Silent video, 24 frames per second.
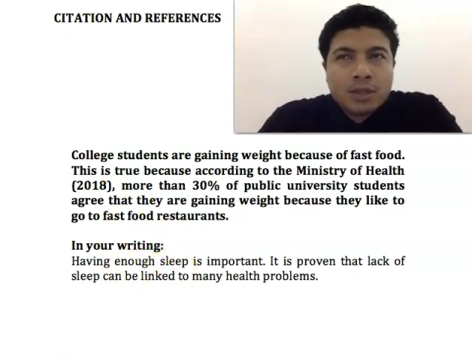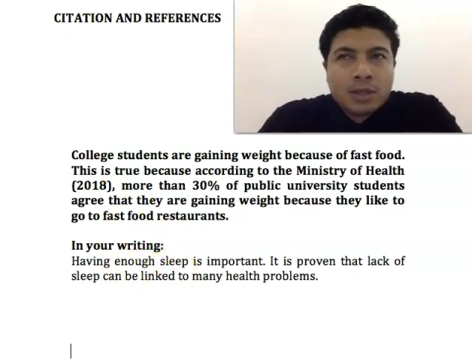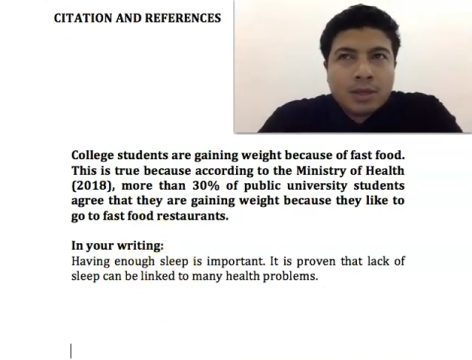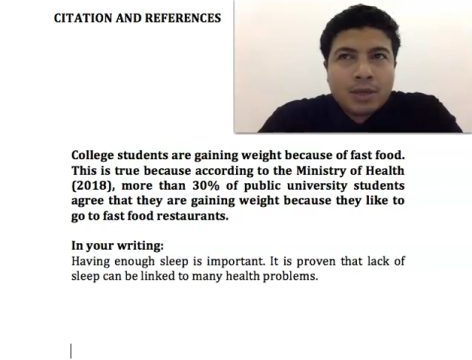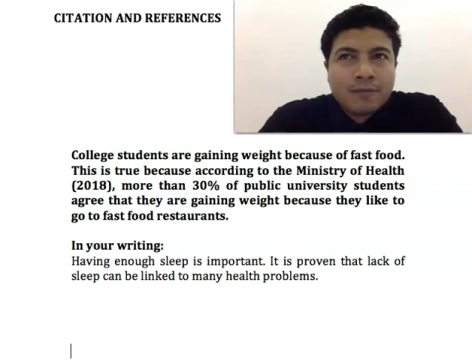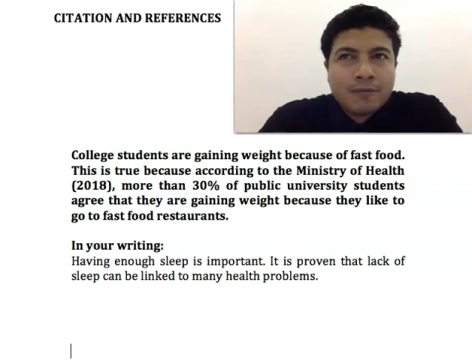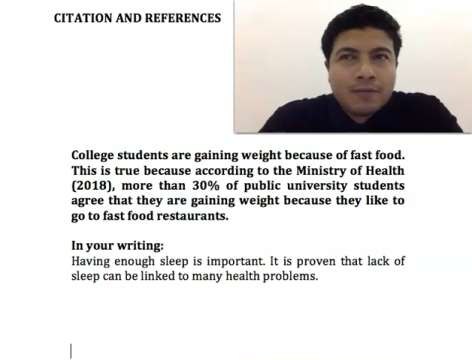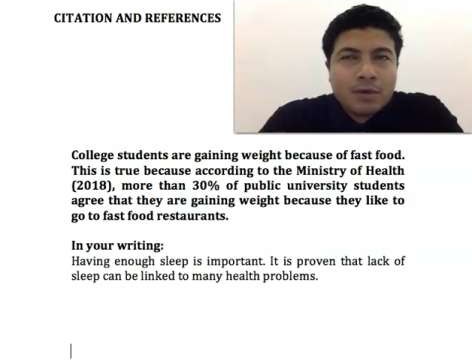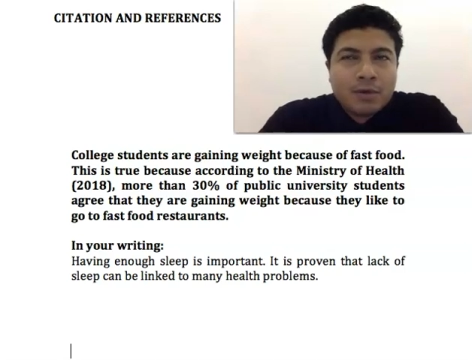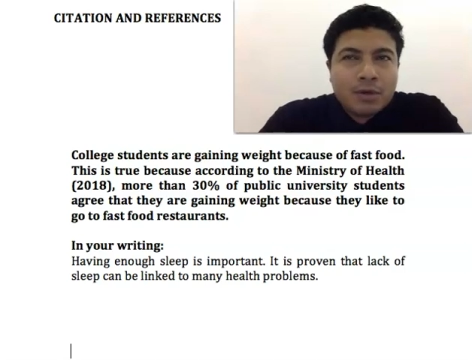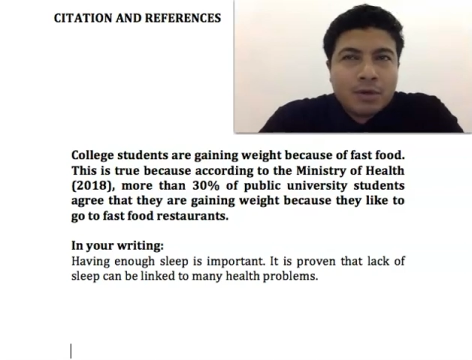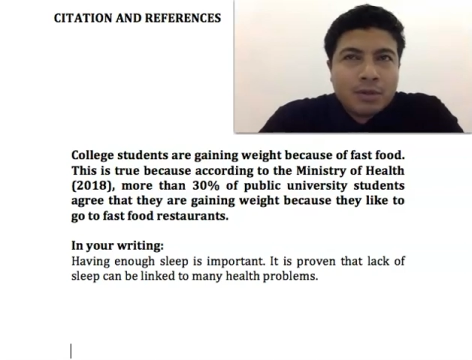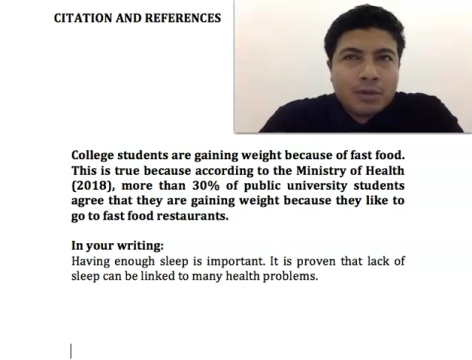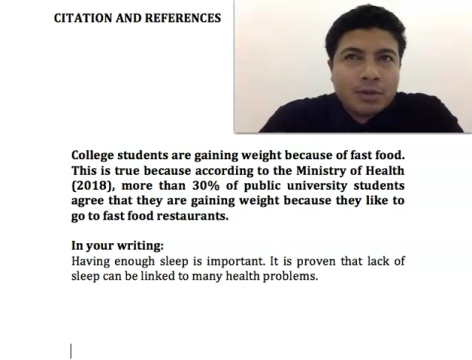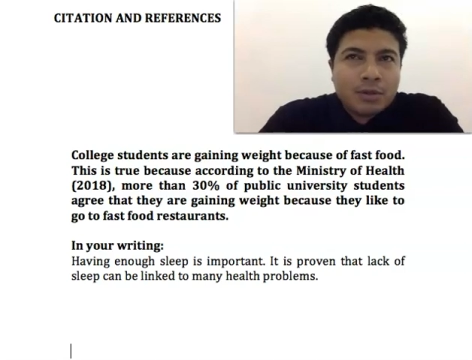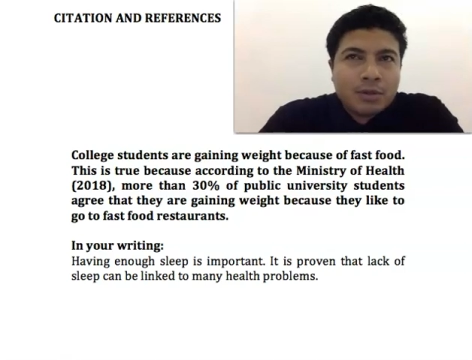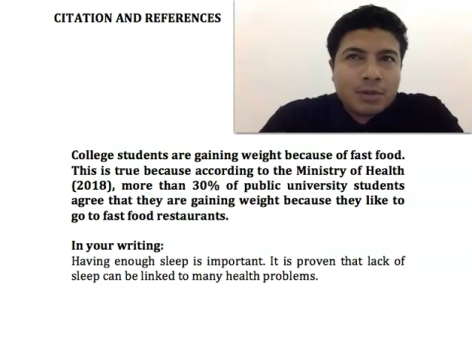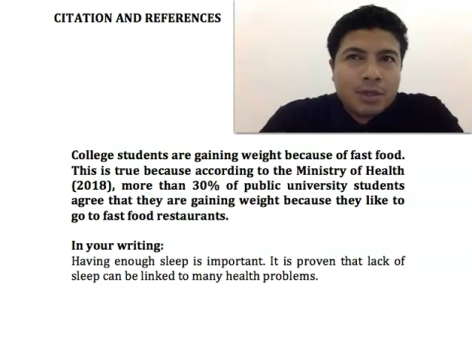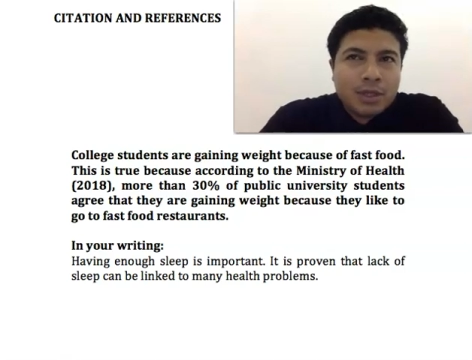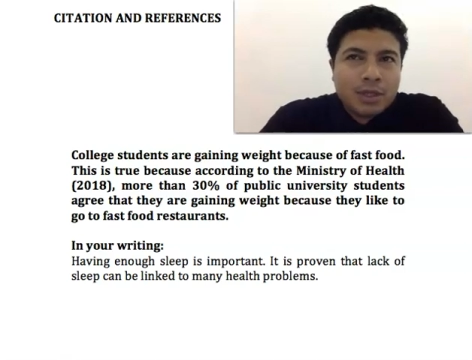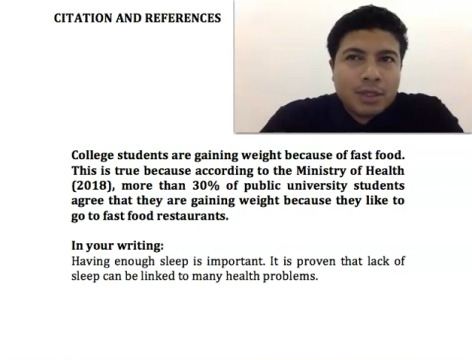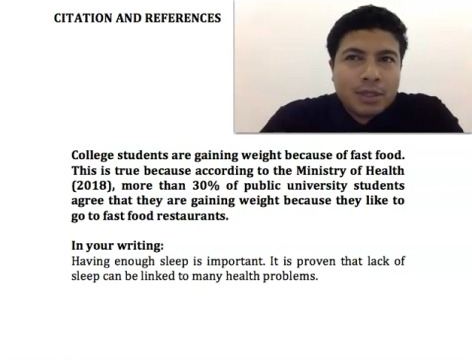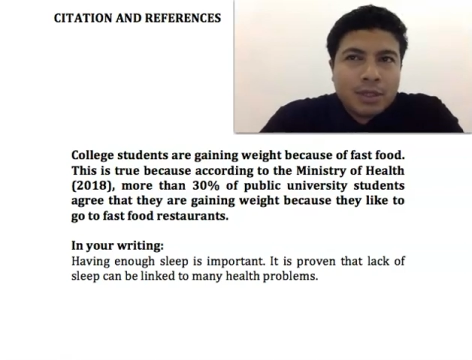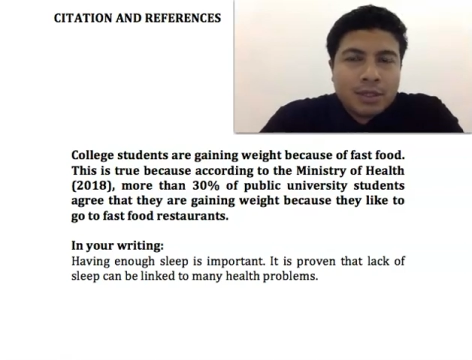I've gone to
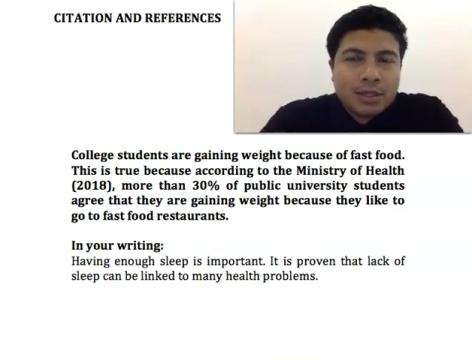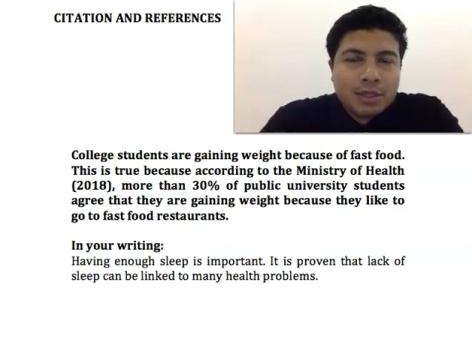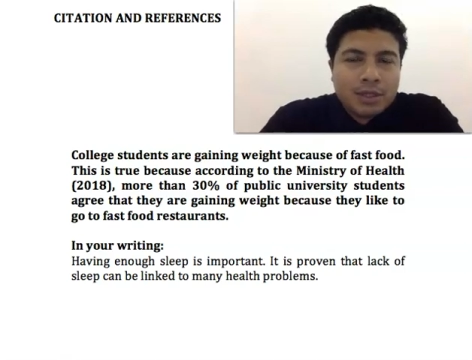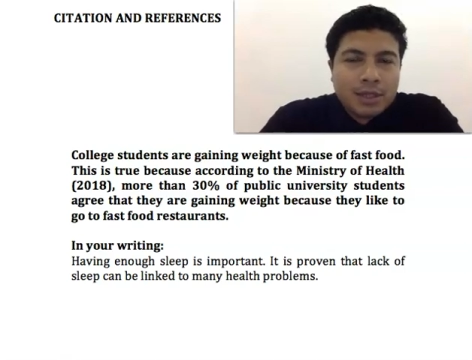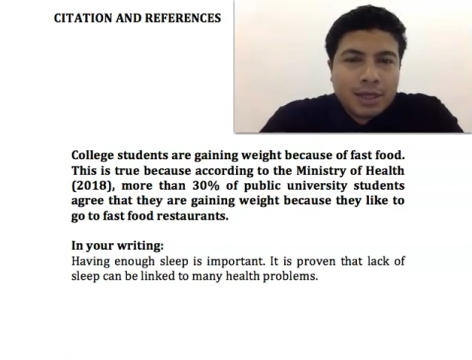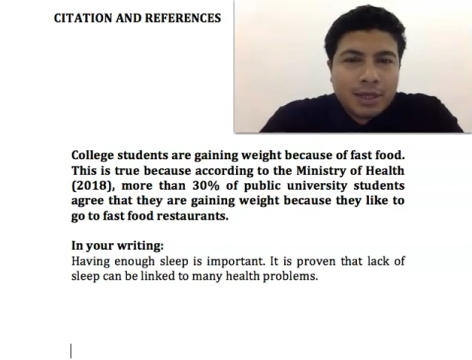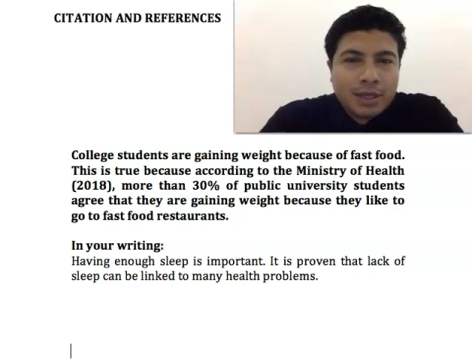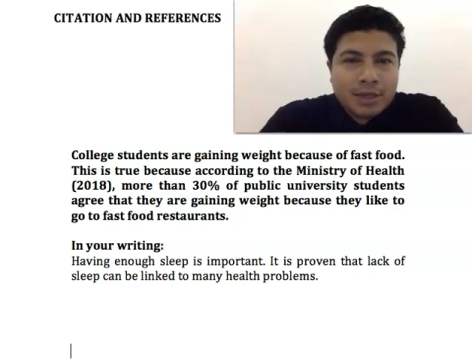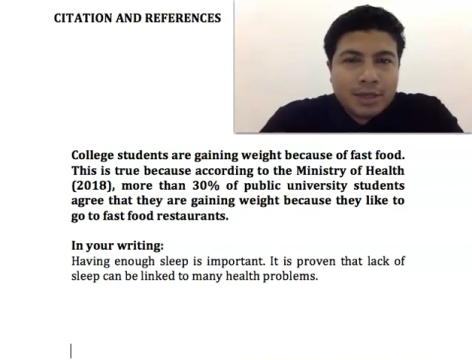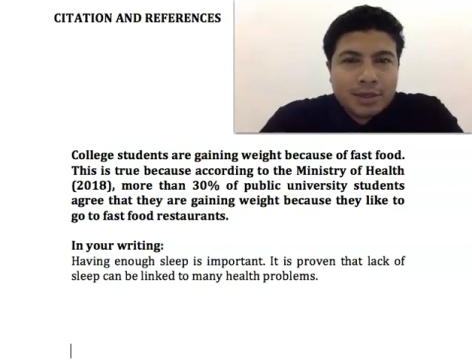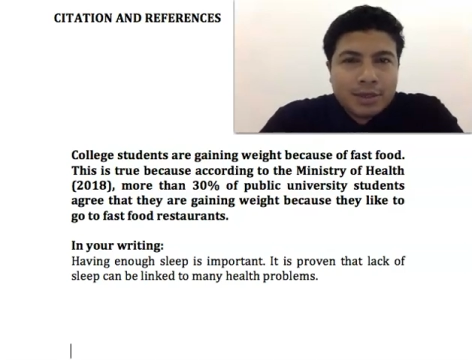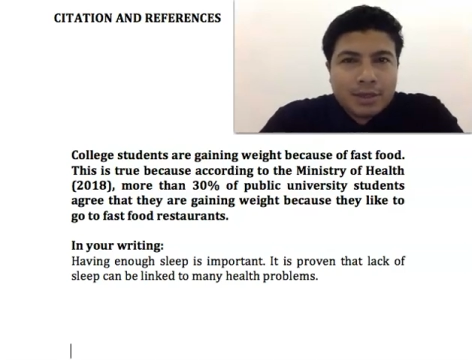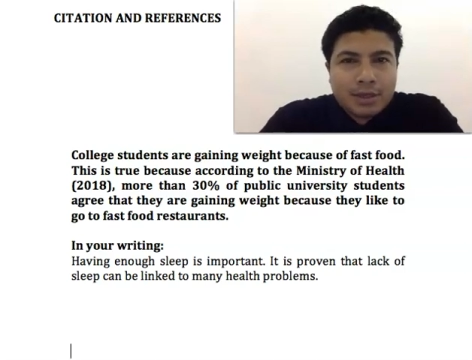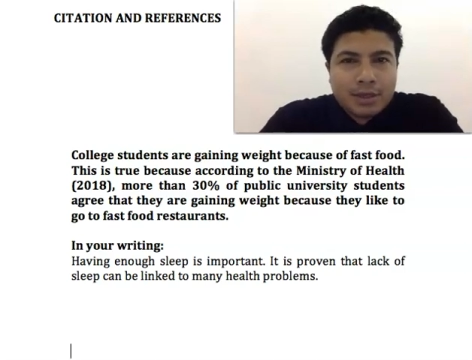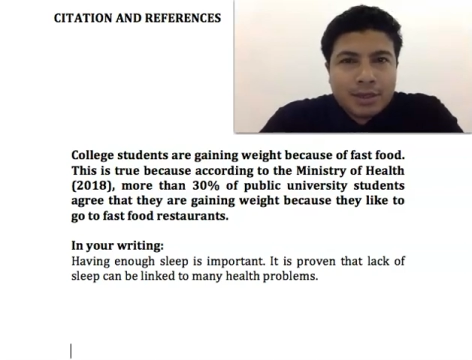the internet,